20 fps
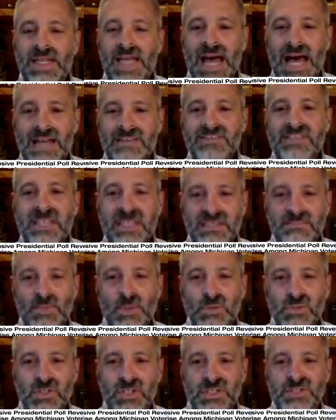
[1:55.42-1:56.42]
I think the
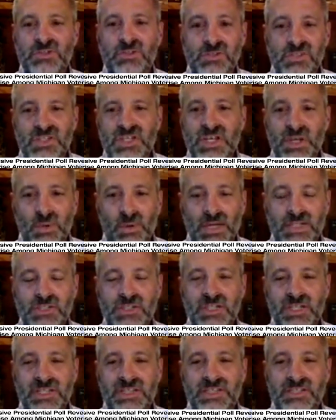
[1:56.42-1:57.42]
most interesting
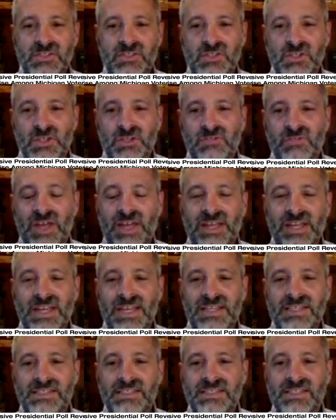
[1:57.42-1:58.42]
question in this
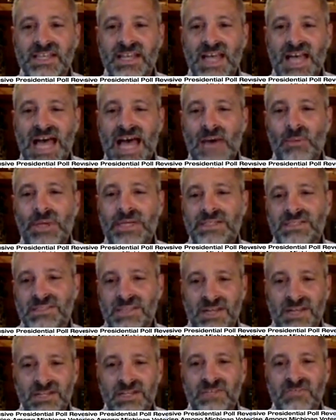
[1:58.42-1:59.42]
survey is how
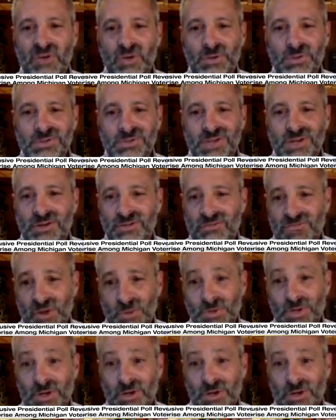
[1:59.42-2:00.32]
excited voters are to vote in